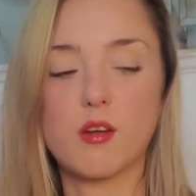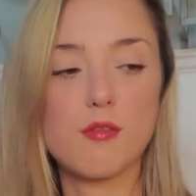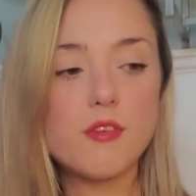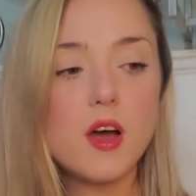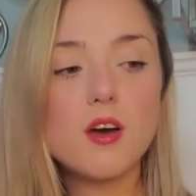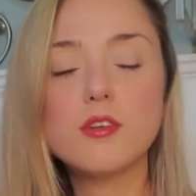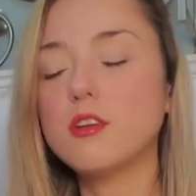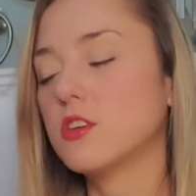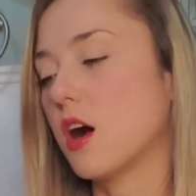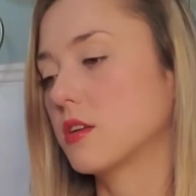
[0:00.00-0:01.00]
phone, you
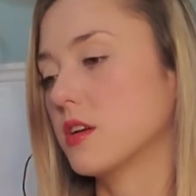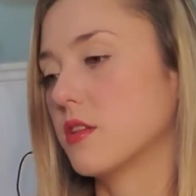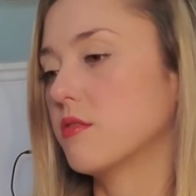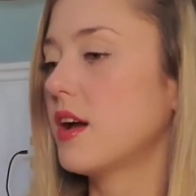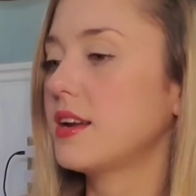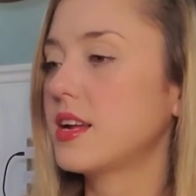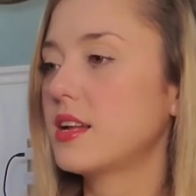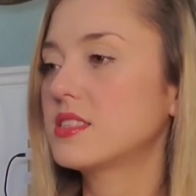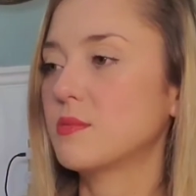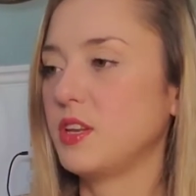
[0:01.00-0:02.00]
talk to other flight
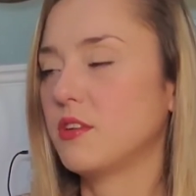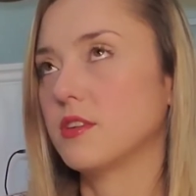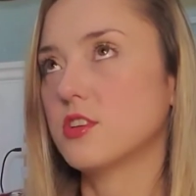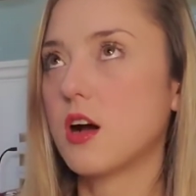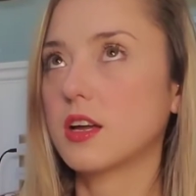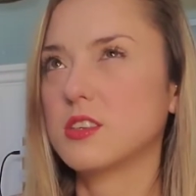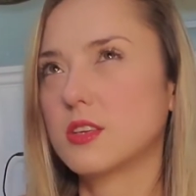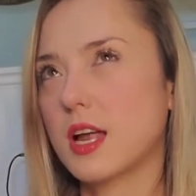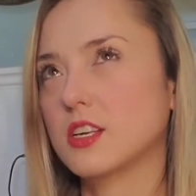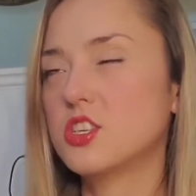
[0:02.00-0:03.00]
attendants. I mean, you can talk and
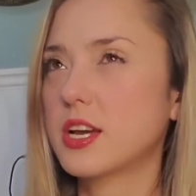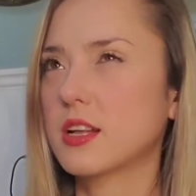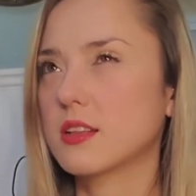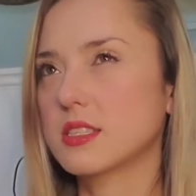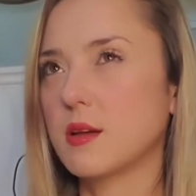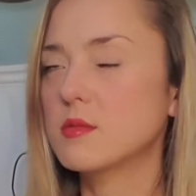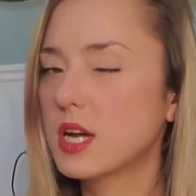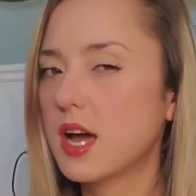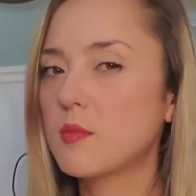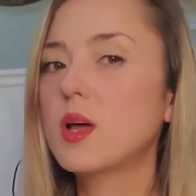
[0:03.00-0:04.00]
kind of check at the same
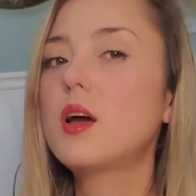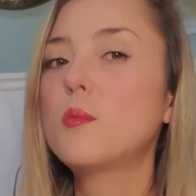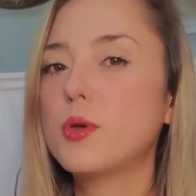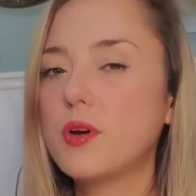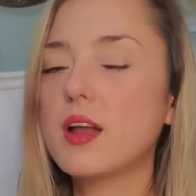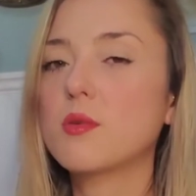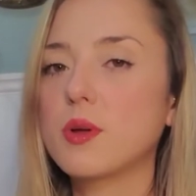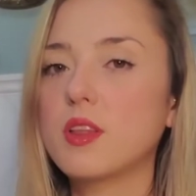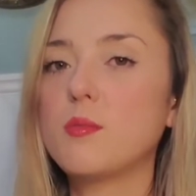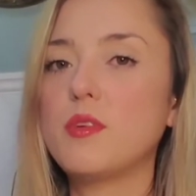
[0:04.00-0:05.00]
time, but you got to
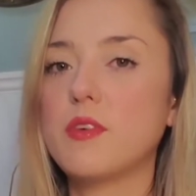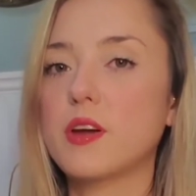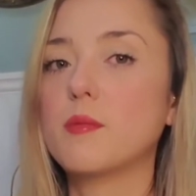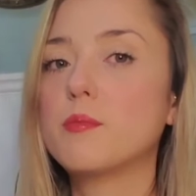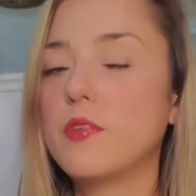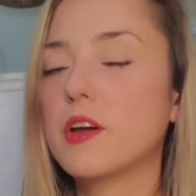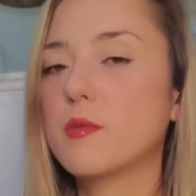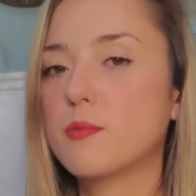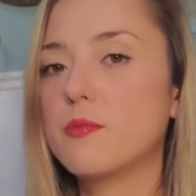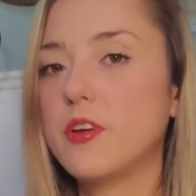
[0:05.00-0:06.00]
really be very,
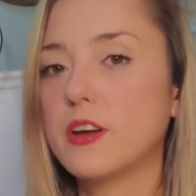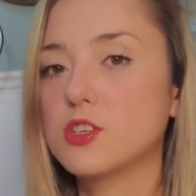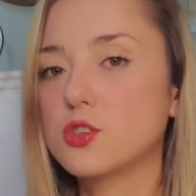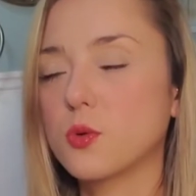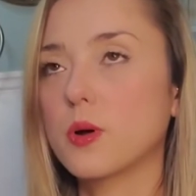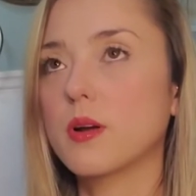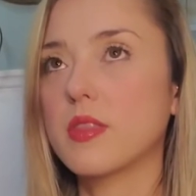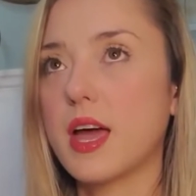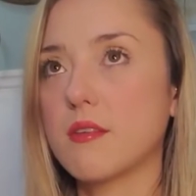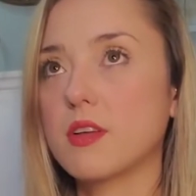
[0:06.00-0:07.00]
very, very sure
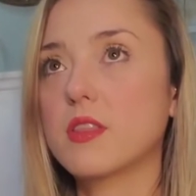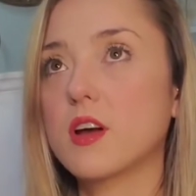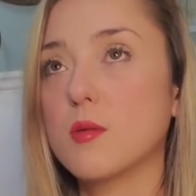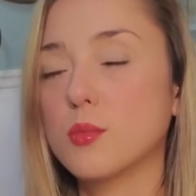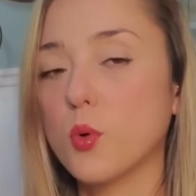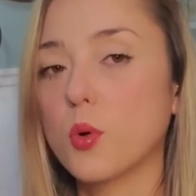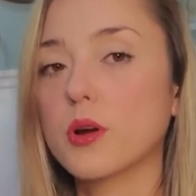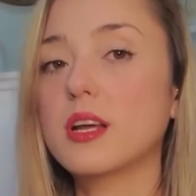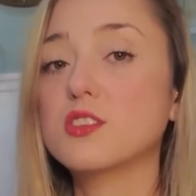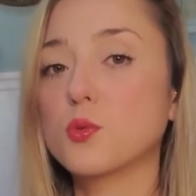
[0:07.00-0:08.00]
that everything on
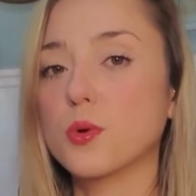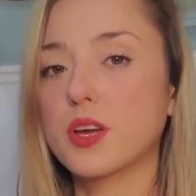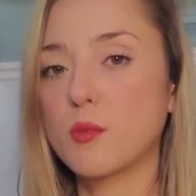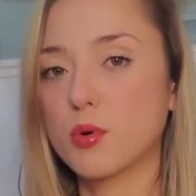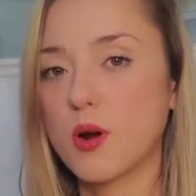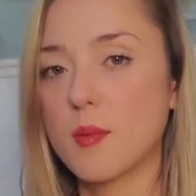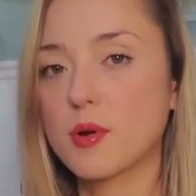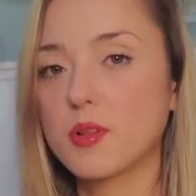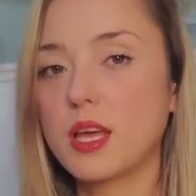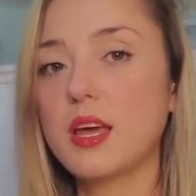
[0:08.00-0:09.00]
board is working
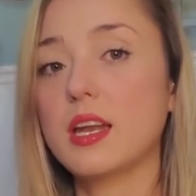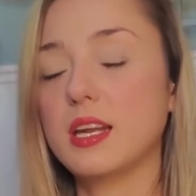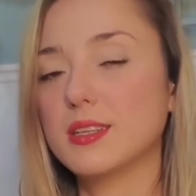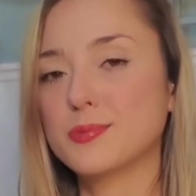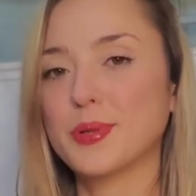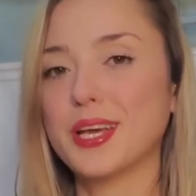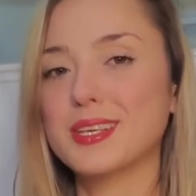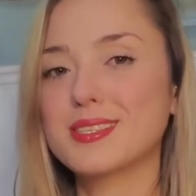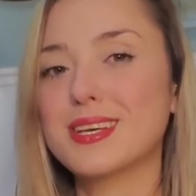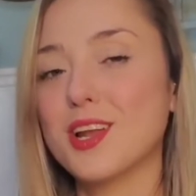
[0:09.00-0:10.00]
properly and in its
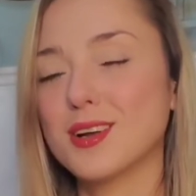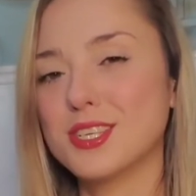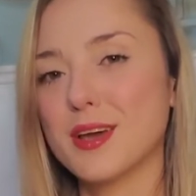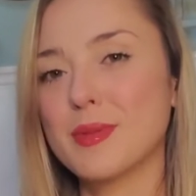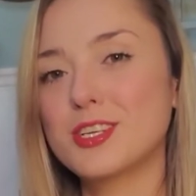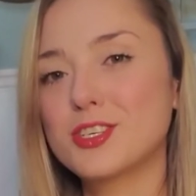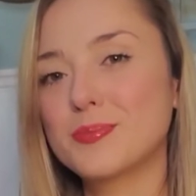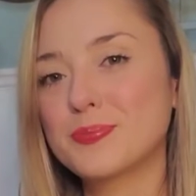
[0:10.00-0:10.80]
place and not damaged.